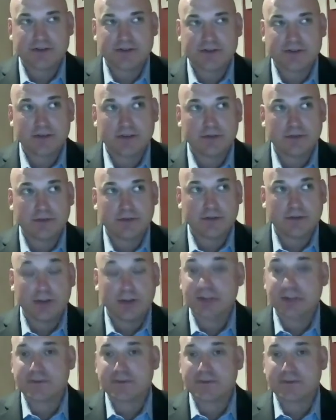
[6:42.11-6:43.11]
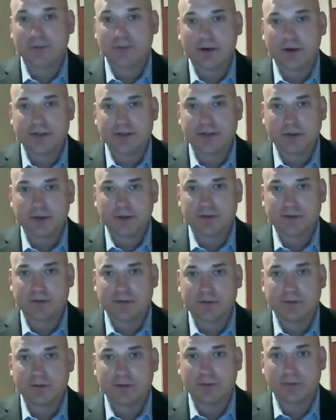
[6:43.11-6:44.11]
So the Lancaster Party has always
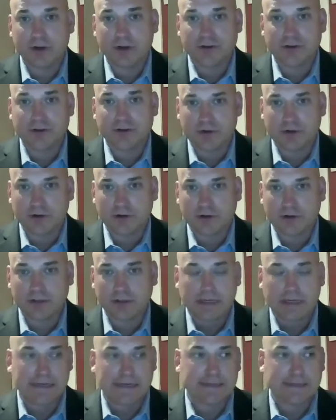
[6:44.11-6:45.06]
been pretty strong.